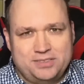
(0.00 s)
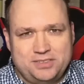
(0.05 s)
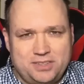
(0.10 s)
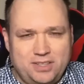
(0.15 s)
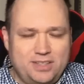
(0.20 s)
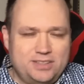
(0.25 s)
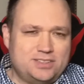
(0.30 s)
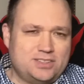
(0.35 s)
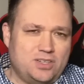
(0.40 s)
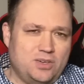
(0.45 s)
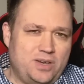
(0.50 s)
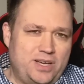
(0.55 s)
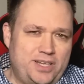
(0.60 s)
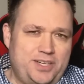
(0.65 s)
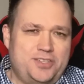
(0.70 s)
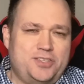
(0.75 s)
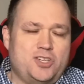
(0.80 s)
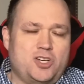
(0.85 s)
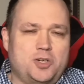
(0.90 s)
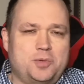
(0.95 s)
So let's go ahead
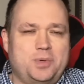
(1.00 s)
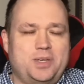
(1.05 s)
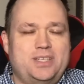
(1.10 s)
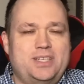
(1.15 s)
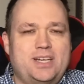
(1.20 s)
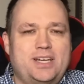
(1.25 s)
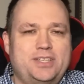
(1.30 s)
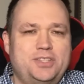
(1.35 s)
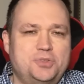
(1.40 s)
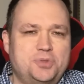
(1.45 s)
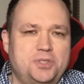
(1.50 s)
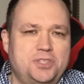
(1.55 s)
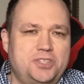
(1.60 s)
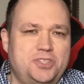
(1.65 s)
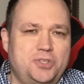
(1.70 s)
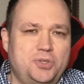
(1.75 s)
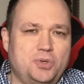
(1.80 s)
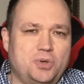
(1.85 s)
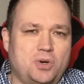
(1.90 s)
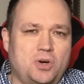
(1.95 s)
and talk about
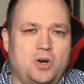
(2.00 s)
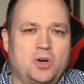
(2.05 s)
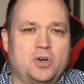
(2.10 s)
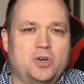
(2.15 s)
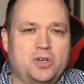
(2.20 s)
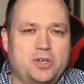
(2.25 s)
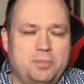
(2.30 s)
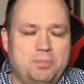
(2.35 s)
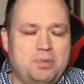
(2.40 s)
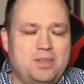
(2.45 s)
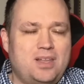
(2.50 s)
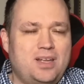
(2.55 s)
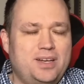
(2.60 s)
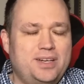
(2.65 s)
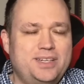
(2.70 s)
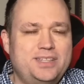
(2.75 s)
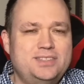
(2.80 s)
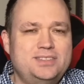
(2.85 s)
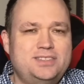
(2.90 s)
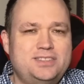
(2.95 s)
922R
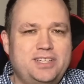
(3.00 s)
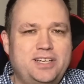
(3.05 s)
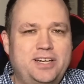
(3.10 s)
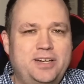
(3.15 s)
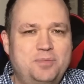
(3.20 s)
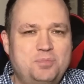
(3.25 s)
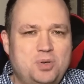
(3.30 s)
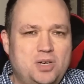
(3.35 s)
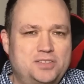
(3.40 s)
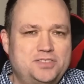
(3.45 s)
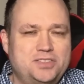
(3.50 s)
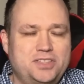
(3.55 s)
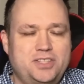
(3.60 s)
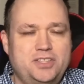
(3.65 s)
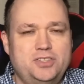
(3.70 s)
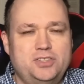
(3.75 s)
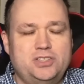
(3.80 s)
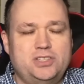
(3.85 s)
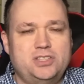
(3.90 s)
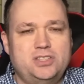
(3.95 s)
compliance and
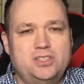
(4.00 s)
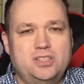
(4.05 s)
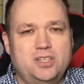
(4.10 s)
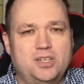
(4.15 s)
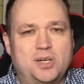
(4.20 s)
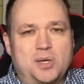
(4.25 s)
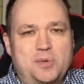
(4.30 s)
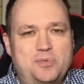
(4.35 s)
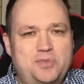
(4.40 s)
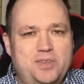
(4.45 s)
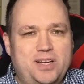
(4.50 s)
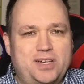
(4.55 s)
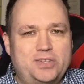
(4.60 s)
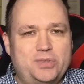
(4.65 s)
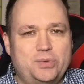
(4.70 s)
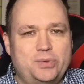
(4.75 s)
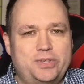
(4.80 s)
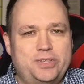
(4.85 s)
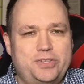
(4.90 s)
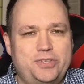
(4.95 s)
prosecution of
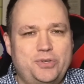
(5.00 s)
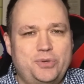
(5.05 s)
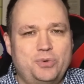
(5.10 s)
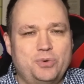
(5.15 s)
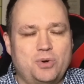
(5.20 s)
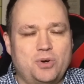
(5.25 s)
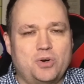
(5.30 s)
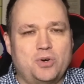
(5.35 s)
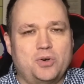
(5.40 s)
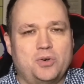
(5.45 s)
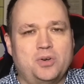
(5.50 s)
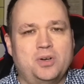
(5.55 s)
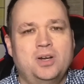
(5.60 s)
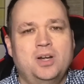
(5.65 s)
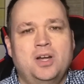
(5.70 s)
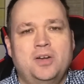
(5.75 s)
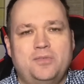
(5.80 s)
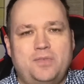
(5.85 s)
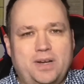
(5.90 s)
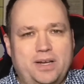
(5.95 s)
922R
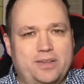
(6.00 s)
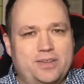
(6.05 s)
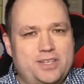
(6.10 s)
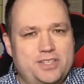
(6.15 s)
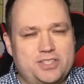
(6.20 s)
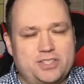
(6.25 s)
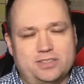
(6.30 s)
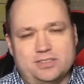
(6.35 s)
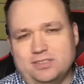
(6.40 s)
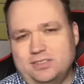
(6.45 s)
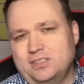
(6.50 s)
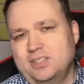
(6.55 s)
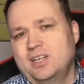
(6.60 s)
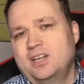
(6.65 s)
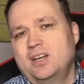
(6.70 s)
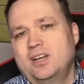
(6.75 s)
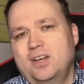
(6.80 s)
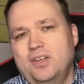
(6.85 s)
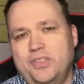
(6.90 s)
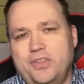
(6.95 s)
violations.
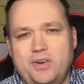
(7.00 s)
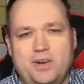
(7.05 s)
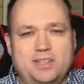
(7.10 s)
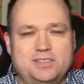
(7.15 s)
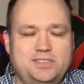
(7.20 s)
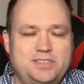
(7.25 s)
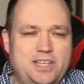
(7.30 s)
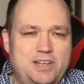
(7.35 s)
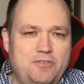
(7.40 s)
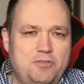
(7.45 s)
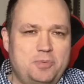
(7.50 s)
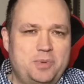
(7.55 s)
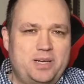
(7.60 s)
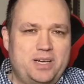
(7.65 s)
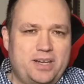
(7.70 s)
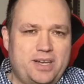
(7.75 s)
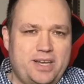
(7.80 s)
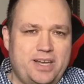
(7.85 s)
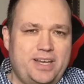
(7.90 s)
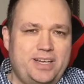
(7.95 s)
There has never been
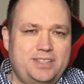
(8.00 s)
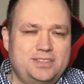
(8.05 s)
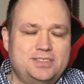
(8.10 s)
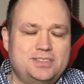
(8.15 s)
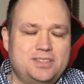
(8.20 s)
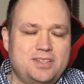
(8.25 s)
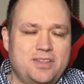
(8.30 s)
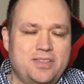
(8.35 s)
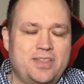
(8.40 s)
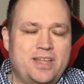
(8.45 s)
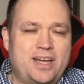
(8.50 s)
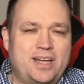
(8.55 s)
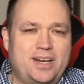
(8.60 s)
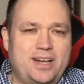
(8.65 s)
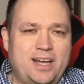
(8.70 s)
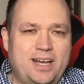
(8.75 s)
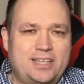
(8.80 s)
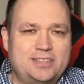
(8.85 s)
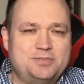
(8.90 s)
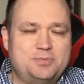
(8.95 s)
a case
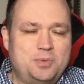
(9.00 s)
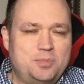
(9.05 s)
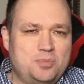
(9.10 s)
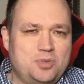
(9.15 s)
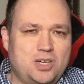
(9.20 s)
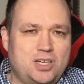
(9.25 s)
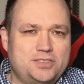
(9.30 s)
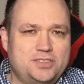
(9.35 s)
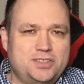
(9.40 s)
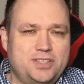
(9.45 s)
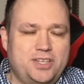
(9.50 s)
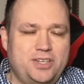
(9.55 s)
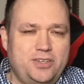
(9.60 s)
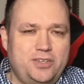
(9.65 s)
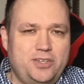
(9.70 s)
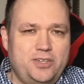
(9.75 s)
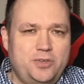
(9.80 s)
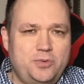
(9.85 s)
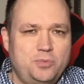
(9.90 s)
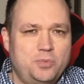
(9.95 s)
that has been
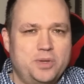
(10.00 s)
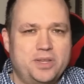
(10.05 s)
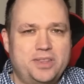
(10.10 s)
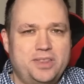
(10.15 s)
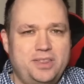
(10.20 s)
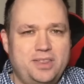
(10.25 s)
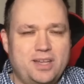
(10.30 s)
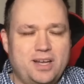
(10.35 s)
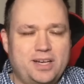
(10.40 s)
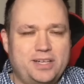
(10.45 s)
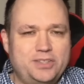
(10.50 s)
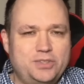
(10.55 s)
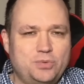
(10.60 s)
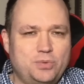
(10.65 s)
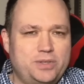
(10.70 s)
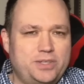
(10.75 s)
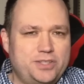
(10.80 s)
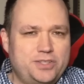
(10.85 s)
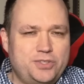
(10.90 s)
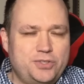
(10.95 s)
prosecuted with
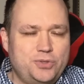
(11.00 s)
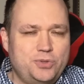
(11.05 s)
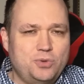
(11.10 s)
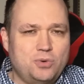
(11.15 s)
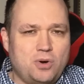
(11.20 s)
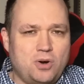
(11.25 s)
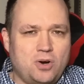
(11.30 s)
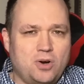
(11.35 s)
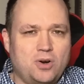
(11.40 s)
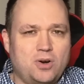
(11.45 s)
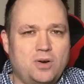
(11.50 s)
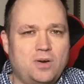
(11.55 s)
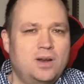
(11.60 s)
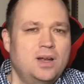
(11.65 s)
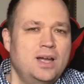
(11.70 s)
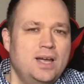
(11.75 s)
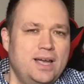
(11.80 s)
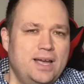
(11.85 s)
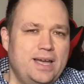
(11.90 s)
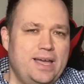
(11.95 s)
922R
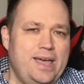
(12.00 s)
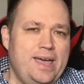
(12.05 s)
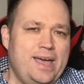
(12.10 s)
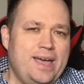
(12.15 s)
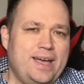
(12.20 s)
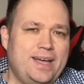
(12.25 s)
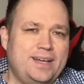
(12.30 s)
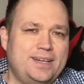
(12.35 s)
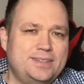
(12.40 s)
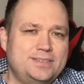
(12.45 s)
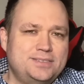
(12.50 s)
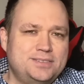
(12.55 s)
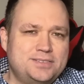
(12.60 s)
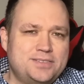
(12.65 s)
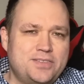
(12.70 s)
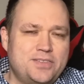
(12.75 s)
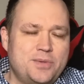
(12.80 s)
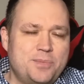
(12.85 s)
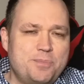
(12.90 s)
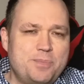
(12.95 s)
as
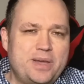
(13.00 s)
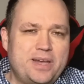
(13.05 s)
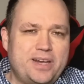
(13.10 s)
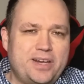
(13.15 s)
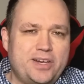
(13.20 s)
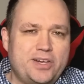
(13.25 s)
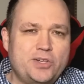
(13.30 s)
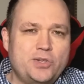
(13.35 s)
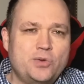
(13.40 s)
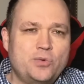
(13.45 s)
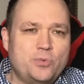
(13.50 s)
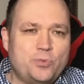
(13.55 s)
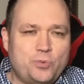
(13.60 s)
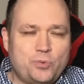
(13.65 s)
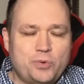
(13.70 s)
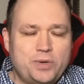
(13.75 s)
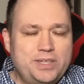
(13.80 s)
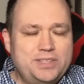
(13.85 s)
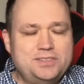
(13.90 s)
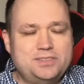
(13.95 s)
the main
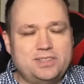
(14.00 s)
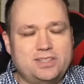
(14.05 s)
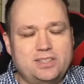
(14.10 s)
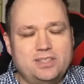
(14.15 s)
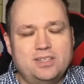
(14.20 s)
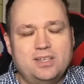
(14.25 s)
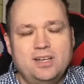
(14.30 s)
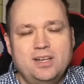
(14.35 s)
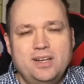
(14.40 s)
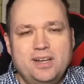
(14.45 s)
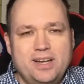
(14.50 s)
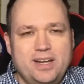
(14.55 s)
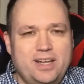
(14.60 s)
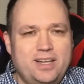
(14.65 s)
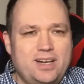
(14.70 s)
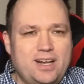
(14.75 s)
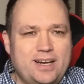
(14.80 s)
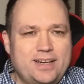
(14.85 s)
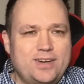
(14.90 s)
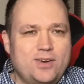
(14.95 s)
reason.
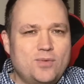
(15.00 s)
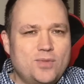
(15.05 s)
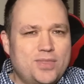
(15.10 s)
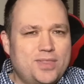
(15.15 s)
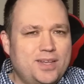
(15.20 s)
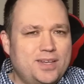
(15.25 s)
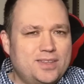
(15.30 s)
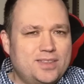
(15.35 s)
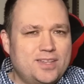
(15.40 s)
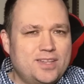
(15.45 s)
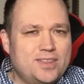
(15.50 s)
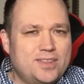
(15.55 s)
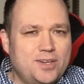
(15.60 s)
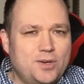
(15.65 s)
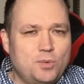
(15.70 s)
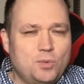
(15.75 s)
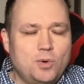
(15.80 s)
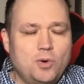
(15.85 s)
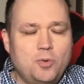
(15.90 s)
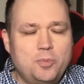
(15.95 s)
And I don't think that
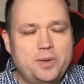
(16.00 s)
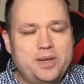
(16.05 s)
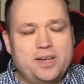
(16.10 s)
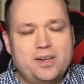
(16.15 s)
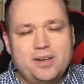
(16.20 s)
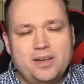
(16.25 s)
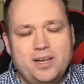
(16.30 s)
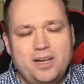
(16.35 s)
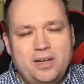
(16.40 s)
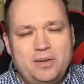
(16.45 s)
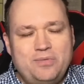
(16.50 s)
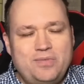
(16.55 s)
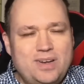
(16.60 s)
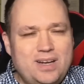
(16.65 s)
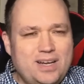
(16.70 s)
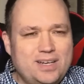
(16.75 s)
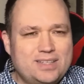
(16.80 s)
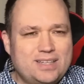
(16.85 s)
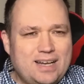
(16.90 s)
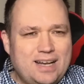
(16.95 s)
there will be. In
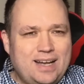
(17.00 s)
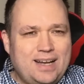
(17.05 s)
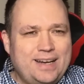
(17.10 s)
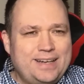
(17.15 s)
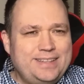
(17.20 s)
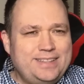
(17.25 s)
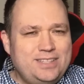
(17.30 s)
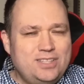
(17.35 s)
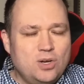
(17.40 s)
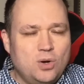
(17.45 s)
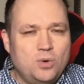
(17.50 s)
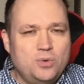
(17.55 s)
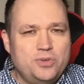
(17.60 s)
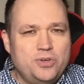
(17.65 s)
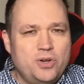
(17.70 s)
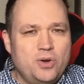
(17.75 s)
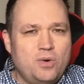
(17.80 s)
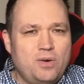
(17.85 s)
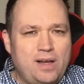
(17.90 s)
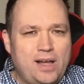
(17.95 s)
fact, I don't
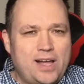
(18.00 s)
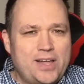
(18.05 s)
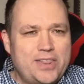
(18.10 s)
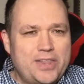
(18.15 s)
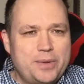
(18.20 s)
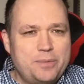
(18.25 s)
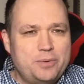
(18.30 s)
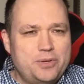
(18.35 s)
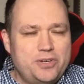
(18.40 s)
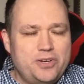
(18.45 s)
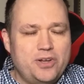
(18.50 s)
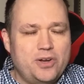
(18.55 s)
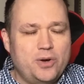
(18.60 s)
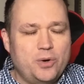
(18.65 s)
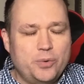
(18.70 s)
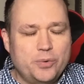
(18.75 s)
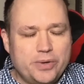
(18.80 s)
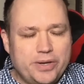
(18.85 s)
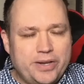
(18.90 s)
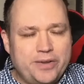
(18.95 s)
know how they would
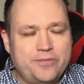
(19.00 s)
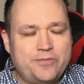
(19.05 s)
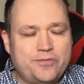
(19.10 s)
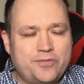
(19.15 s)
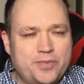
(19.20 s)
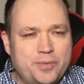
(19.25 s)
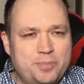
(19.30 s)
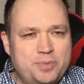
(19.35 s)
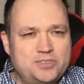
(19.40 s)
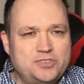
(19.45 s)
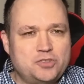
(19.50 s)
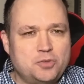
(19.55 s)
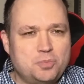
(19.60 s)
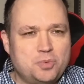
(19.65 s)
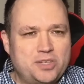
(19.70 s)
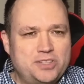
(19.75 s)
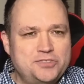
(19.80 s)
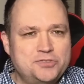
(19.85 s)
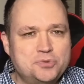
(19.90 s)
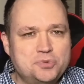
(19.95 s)
know if the pistol
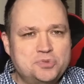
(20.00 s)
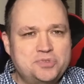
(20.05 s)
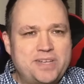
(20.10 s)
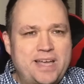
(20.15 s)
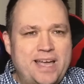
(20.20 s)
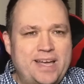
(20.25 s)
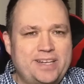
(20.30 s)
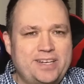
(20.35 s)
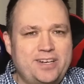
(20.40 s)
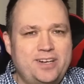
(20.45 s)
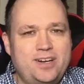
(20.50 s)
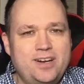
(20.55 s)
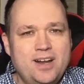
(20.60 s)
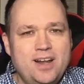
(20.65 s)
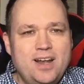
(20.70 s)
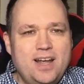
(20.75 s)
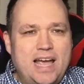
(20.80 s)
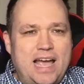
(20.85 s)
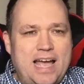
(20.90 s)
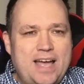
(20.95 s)
brace was added
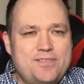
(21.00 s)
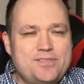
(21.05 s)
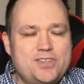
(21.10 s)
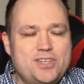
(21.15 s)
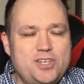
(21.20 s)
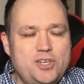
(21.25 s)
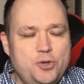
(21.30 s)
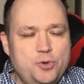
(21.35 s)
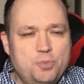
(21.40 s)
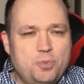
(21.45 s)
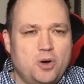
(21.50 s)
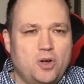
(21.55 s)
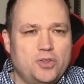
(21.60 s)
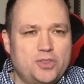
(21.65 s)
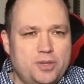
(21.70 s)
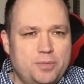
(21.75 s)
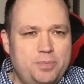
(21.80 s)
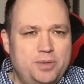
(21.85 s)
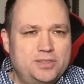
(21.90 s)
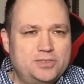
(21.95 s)
after you
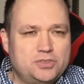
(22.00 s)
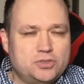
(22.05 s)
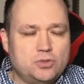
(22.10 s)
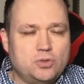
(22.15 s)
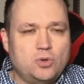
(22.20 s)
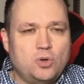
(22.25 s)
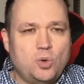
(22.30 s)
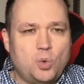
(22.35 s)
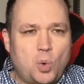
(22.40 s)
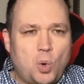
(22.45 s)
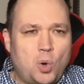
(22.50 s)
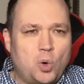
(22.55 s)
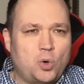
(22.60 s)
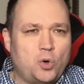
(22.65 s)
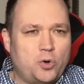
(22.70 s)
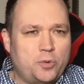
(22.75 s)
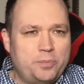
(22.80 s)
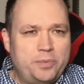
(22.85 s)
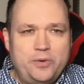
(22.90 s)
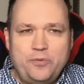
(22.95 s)
bought the pistol
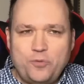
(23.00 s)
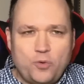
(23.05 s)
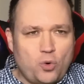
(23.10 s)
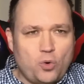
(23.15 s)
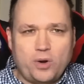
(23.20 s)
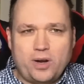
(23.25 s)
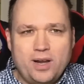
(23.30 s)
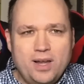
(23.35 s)
or before.